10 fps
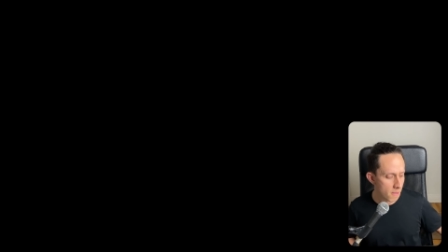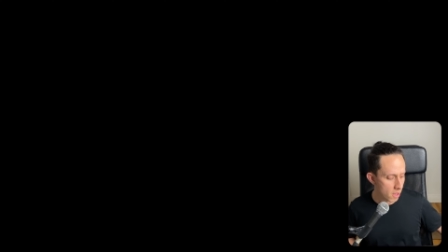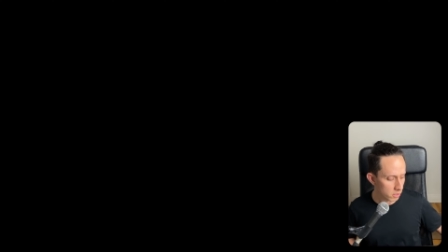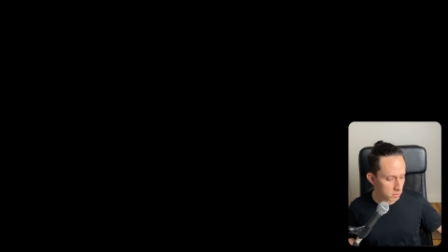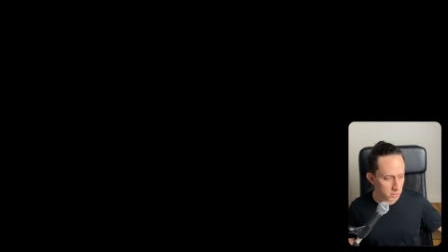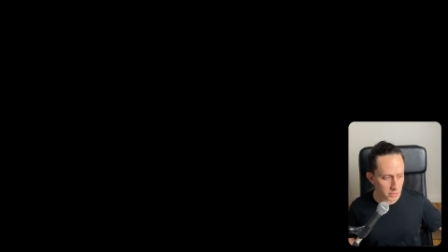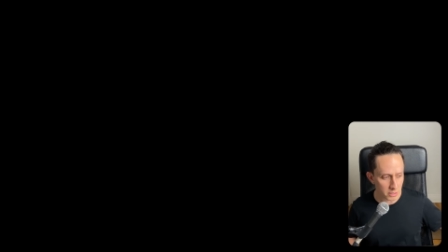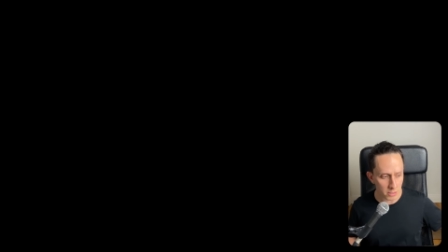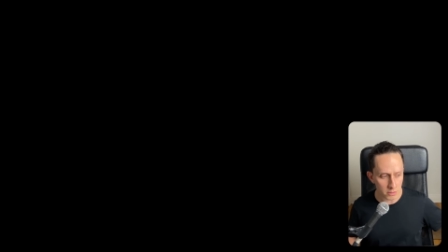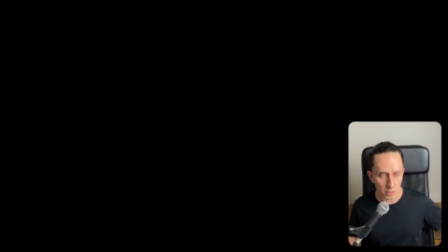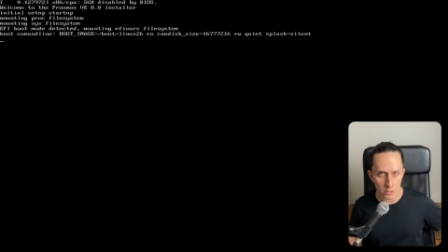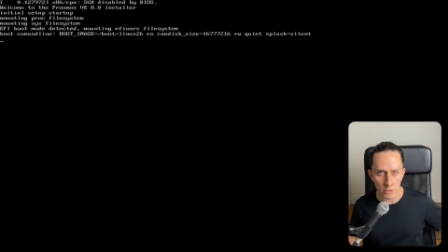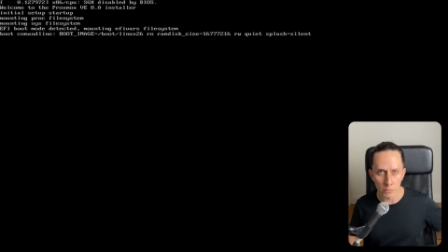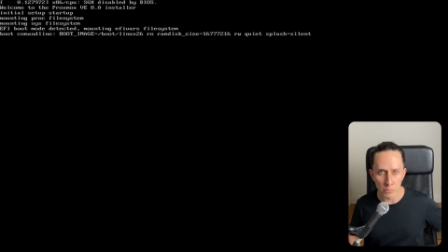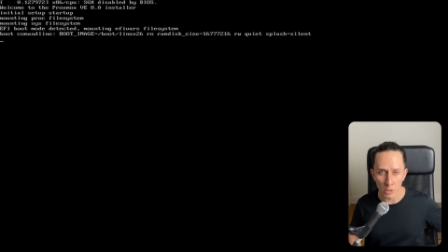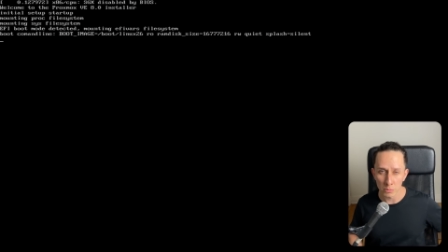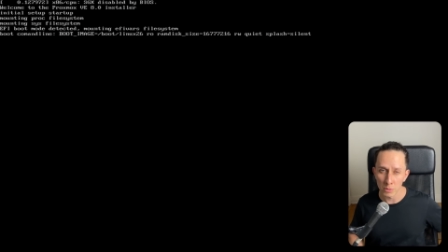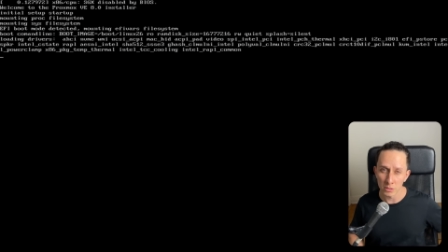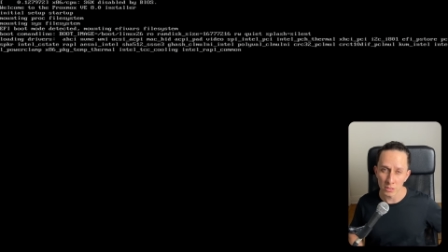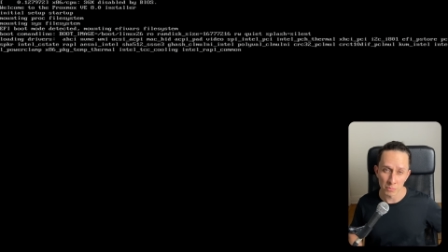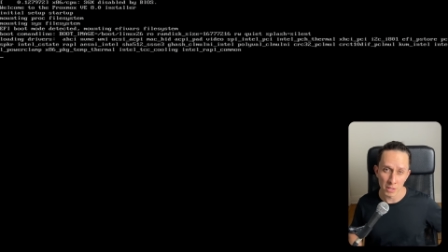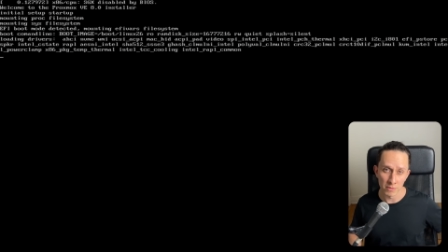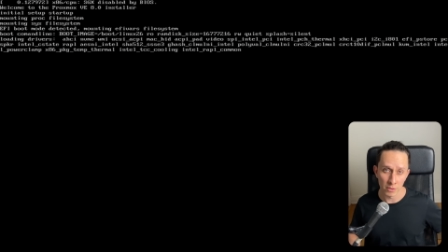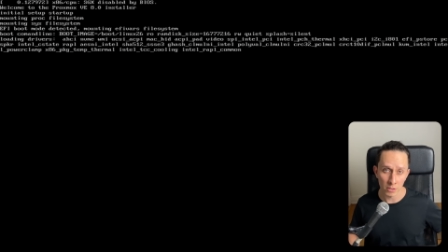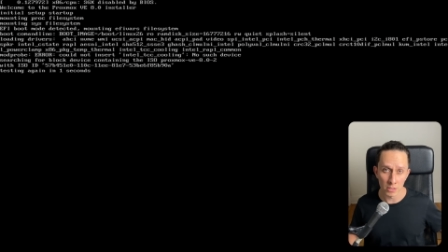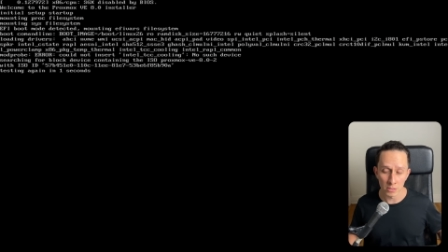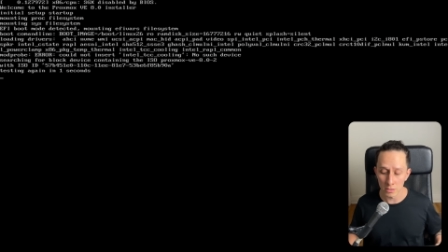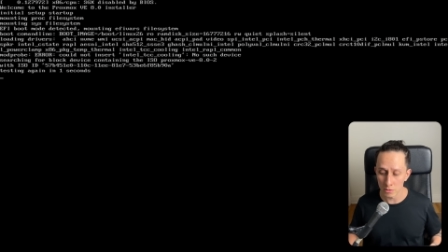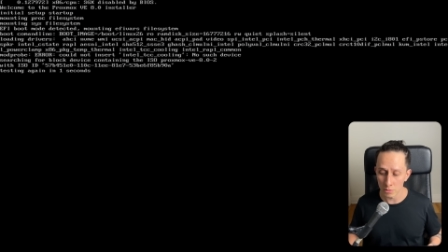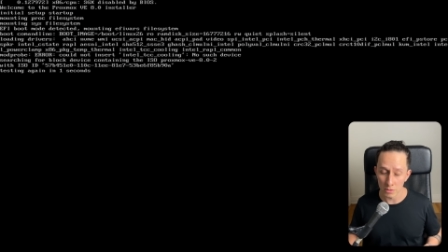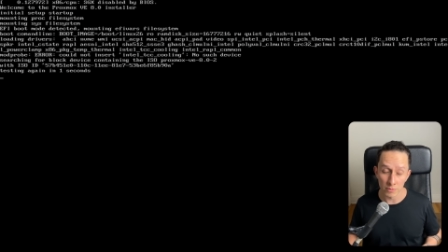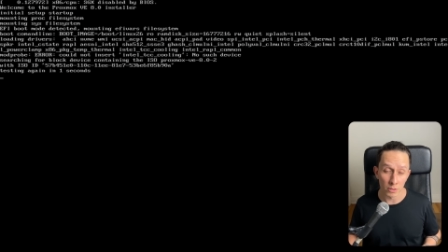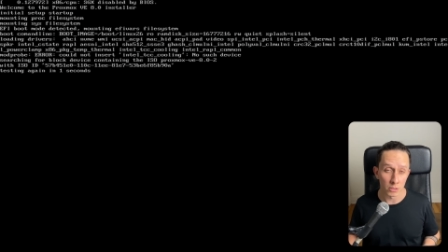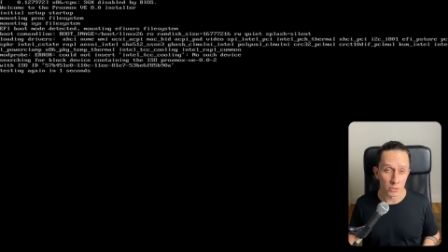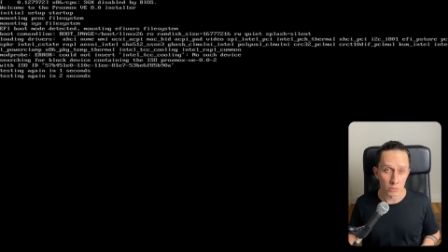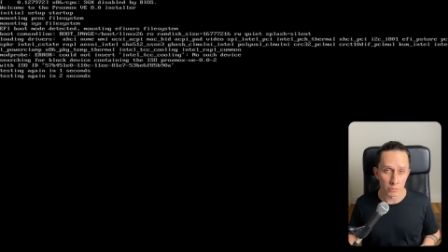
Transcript: Honestly, the installation of Proxmox is made very easy, so it's very easy to